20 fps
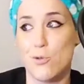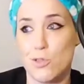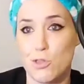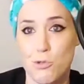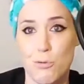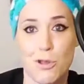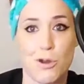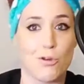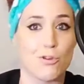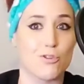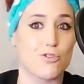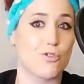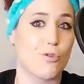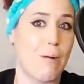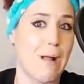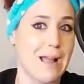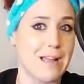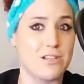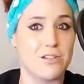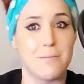through it or
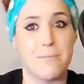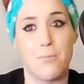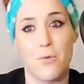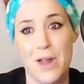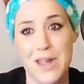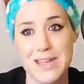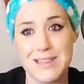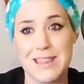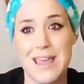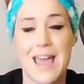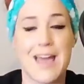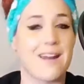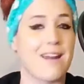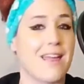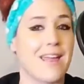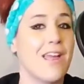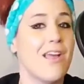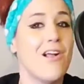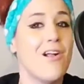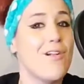try to break that.
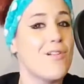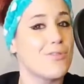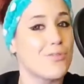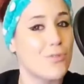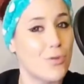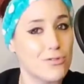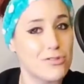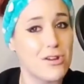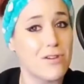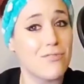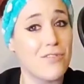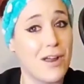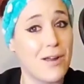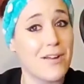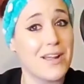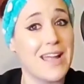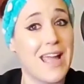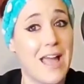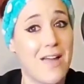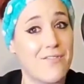Like, those are
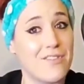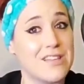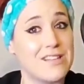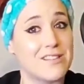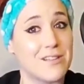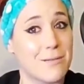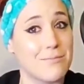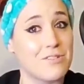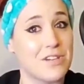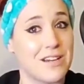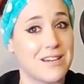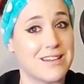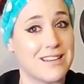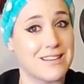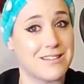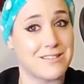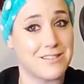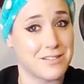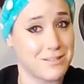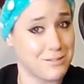very heavy
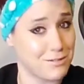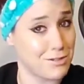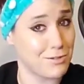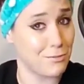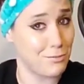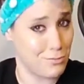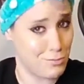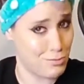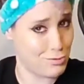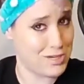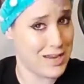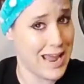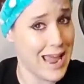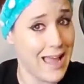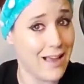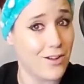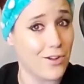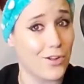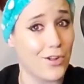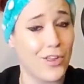subjects to
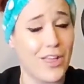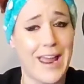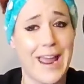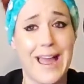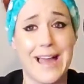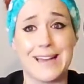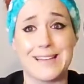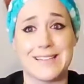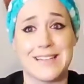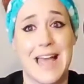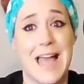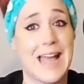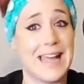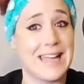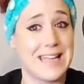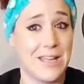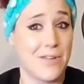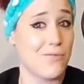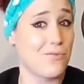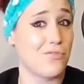tackle. And I
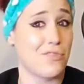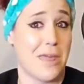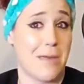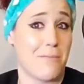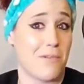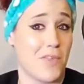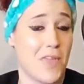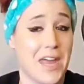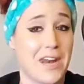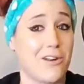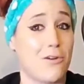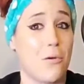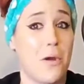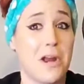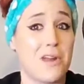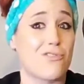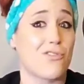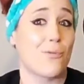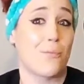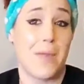give them a lot of
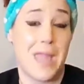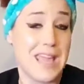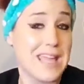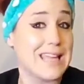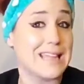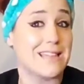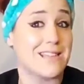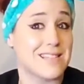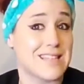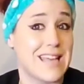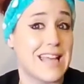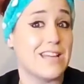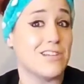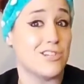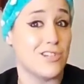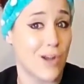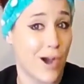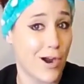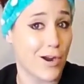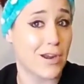credit for making this a
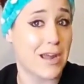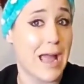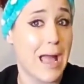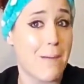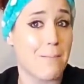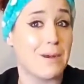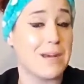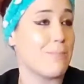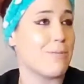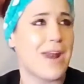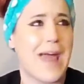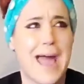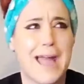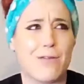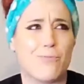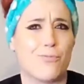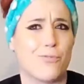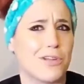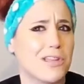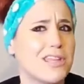dark comedy, but
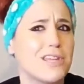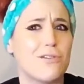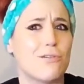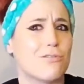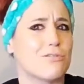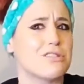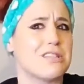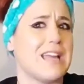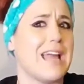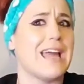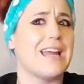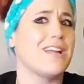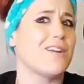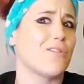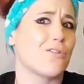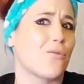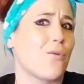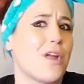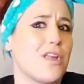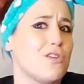I really don't see any
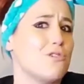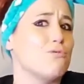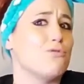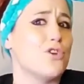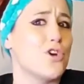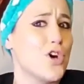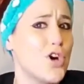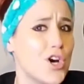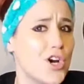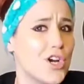other way you could